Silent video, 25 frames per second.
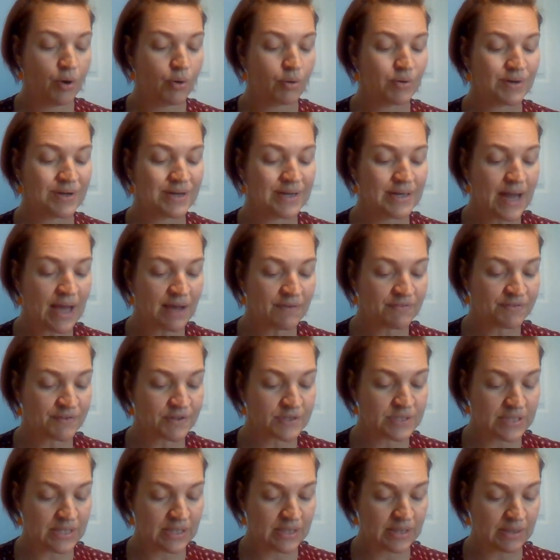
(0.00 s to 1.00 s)
or never
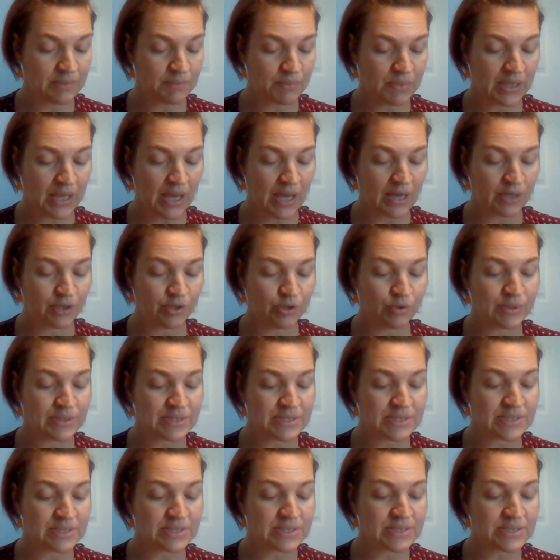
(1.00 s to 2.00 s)
see them again, you
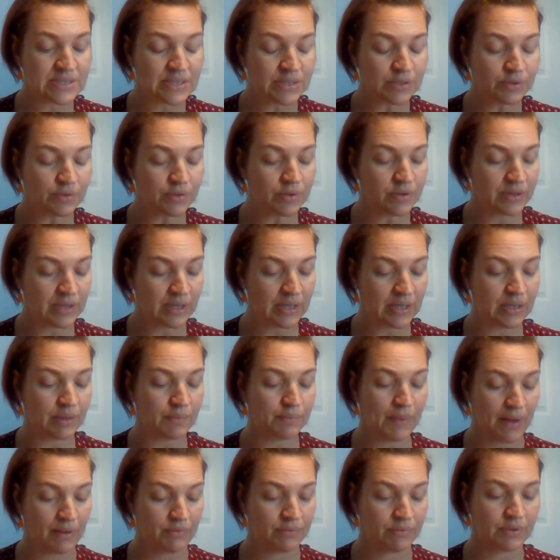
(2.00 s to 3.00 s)
can still think
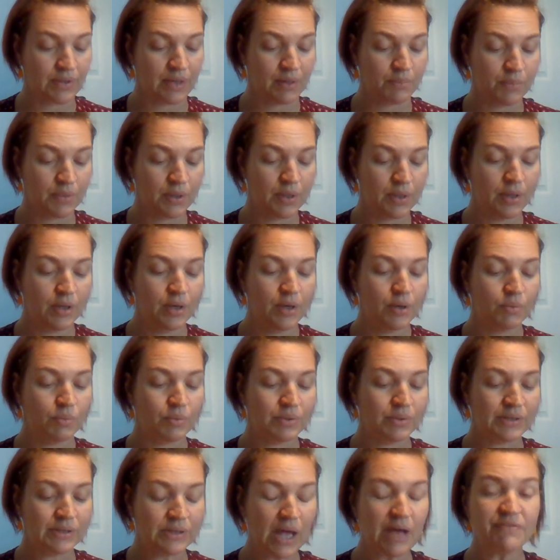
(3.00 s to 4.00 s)
about them
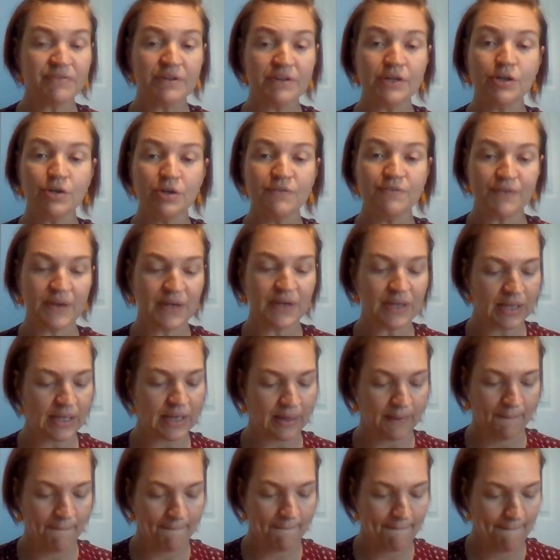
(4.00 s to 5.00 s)
with love and good feeling.
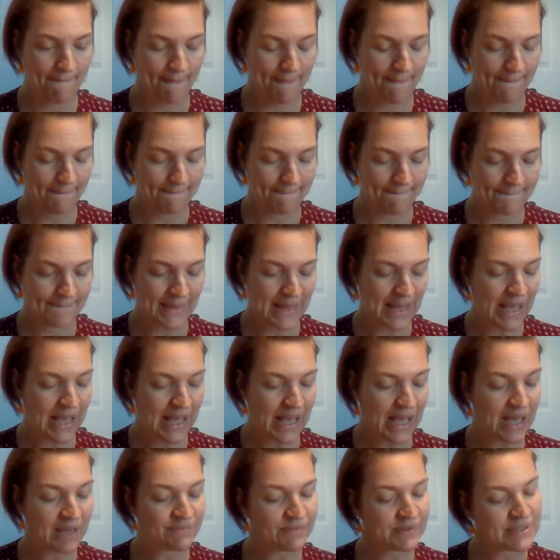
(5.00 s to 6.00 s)

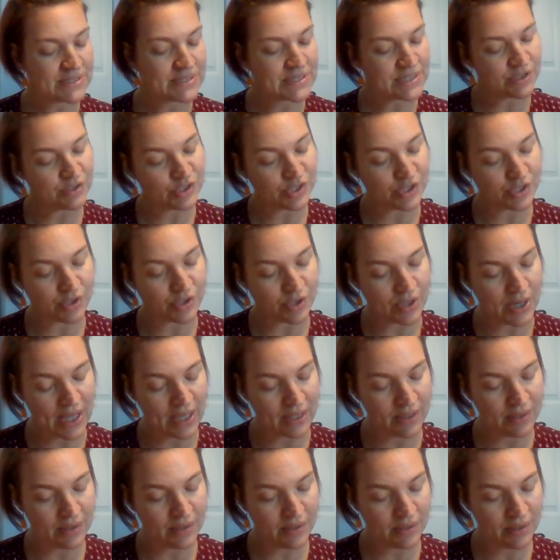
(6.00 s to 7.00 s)
Ivy tilted her
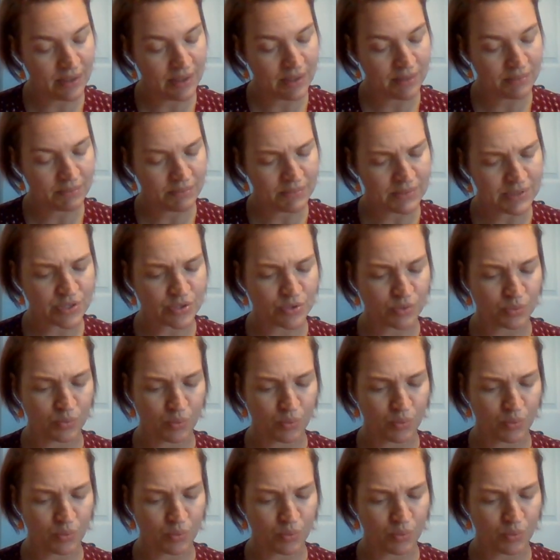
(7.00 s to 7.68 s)
head. Mr.